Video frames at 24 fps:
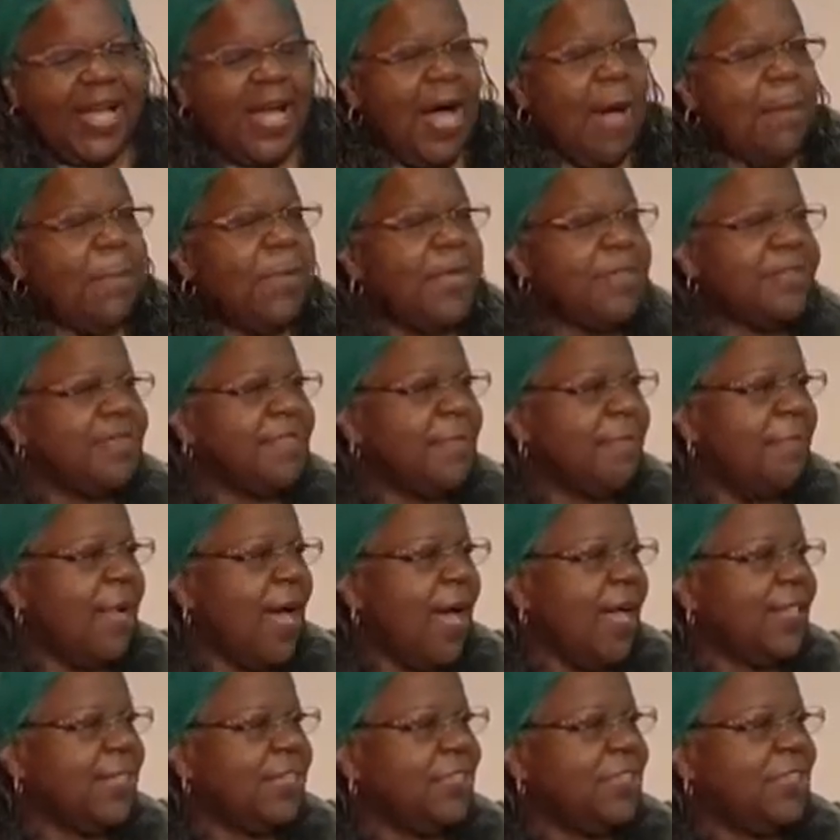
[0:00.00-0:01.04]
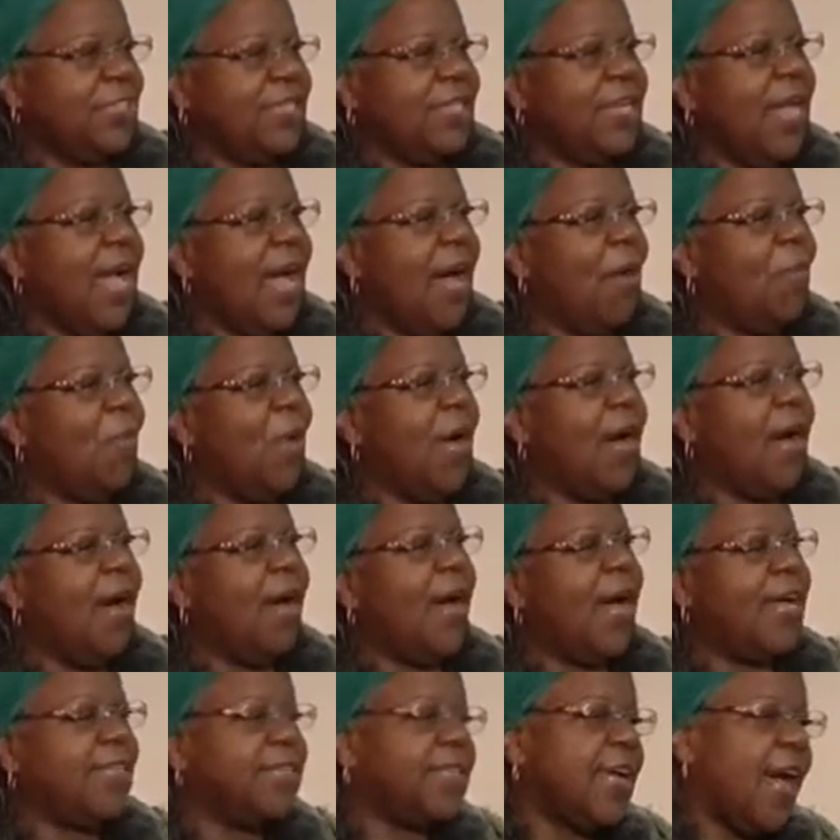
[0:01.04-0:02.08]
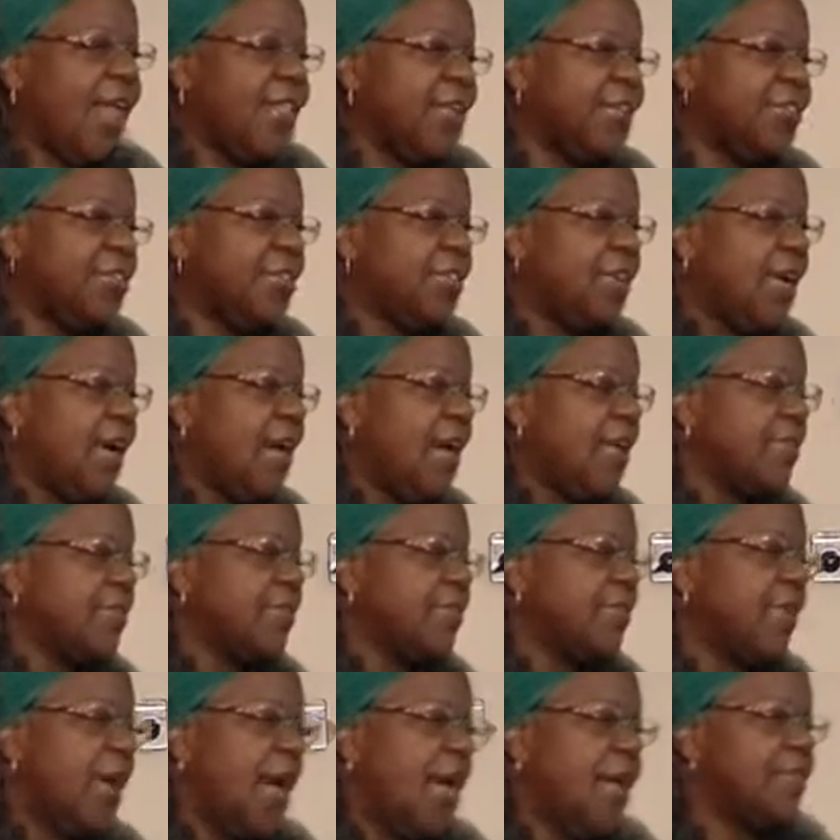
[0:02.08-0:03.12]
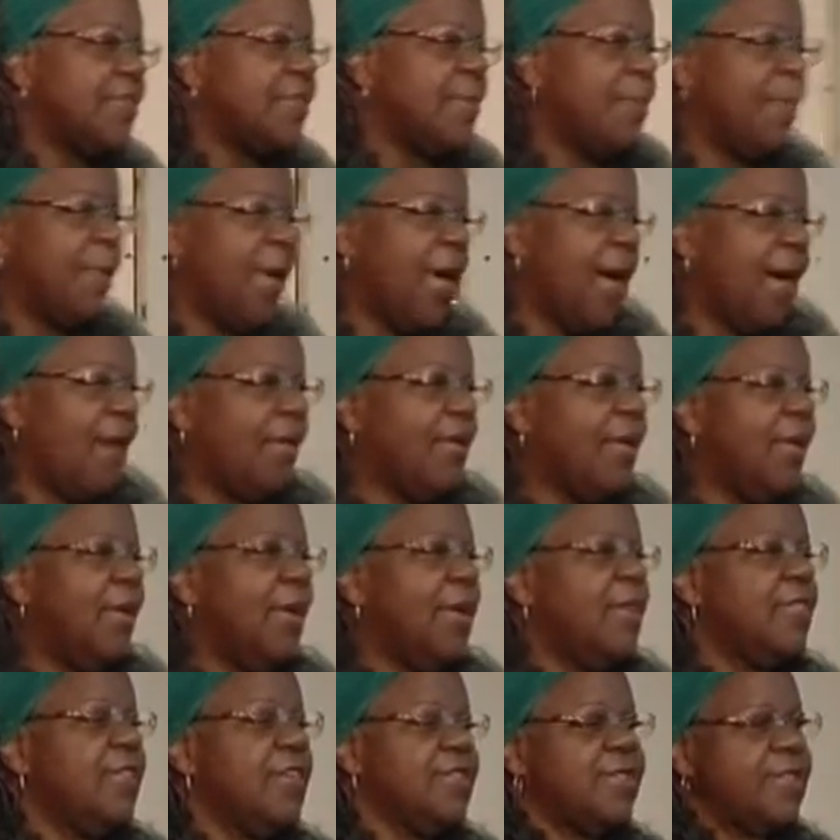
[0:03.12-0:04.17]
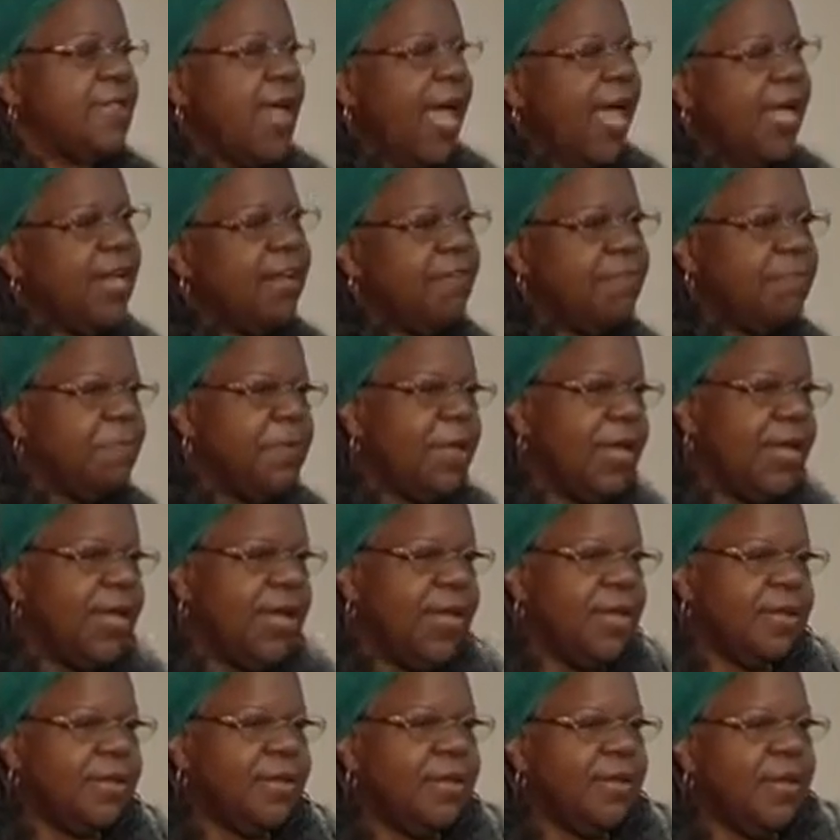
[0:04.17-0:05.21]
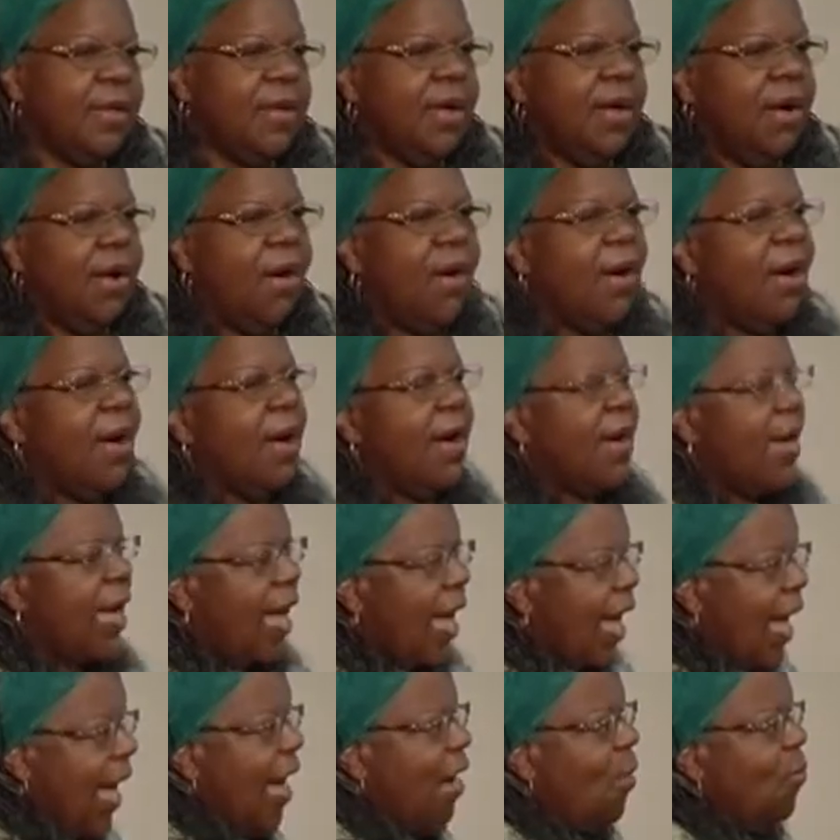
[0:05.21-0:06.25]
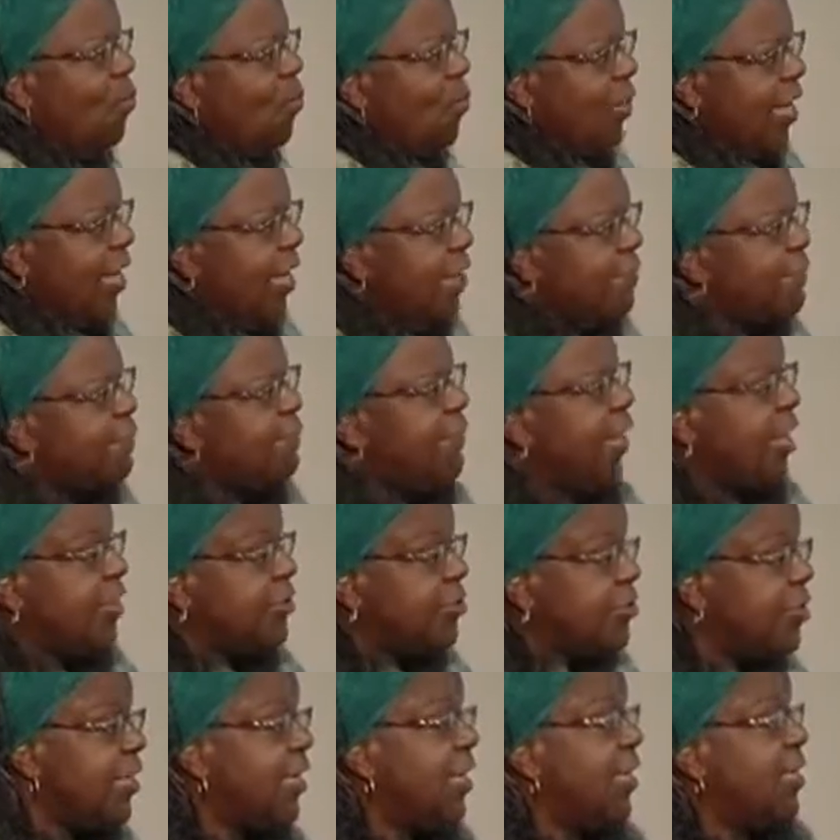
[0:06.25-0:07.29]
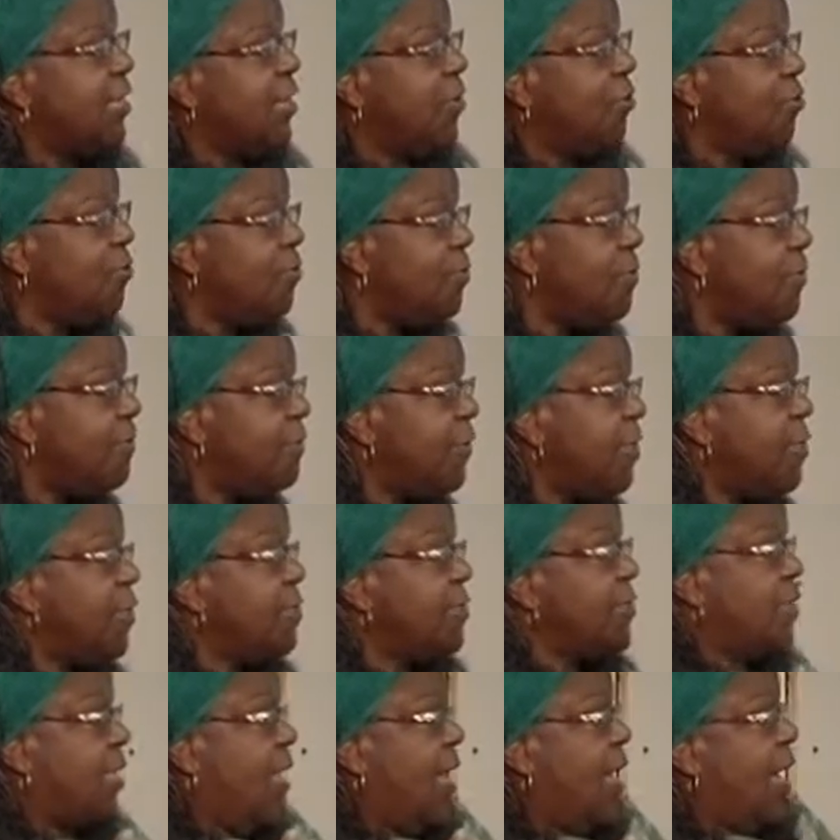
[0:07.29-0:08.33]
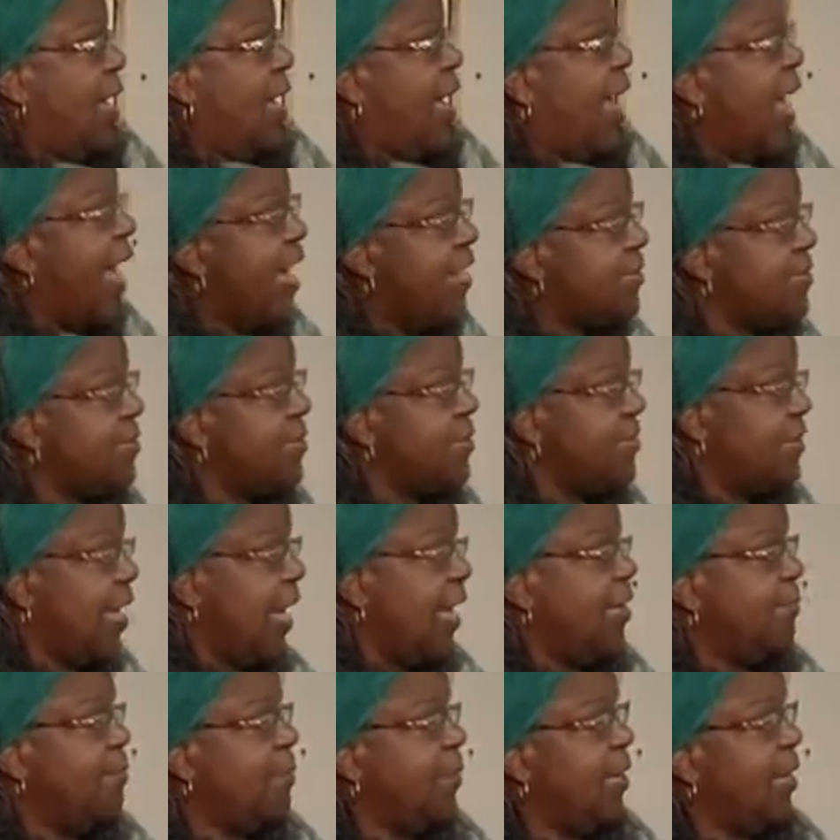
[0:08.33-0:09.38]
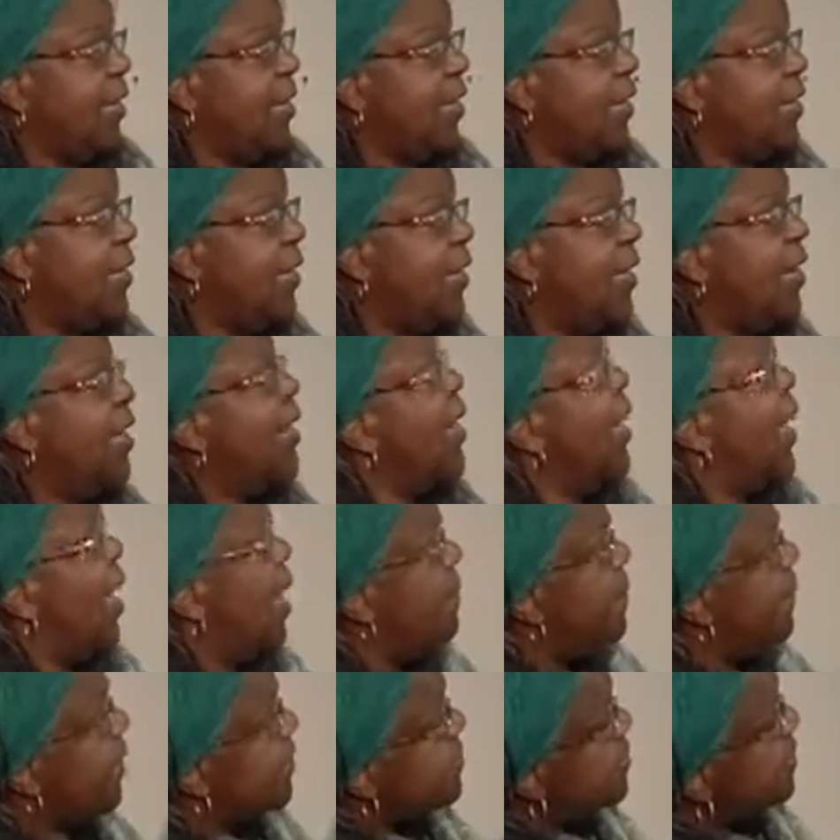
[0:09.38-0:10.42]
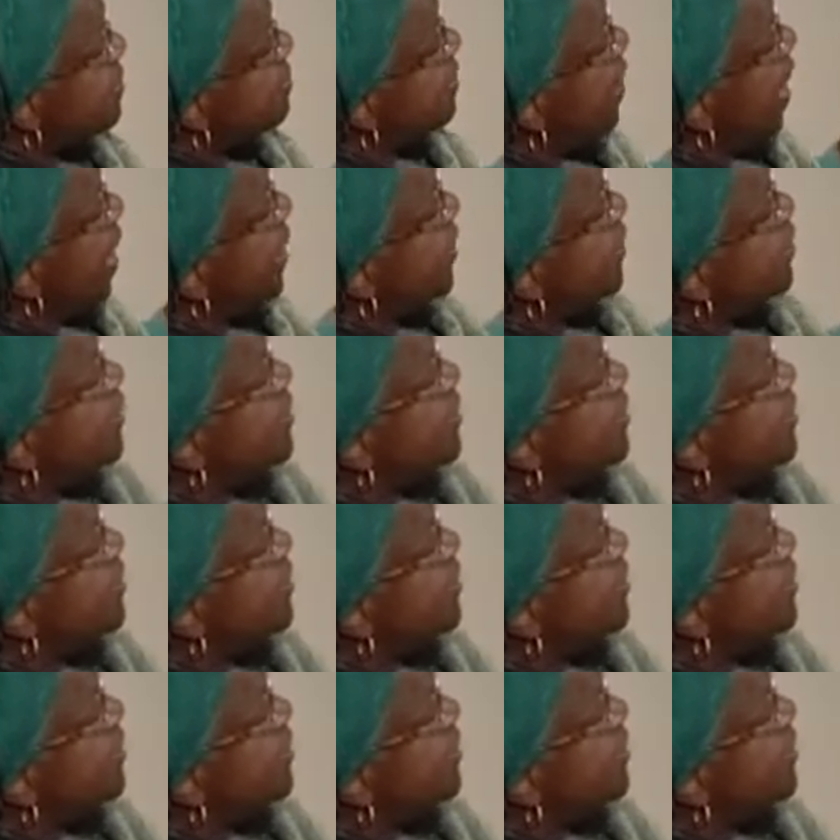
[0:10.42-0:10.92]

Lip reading: Epistemology. Now, while ontology talks to us about the state of being, or how we function in the universe as a state of being, epistemology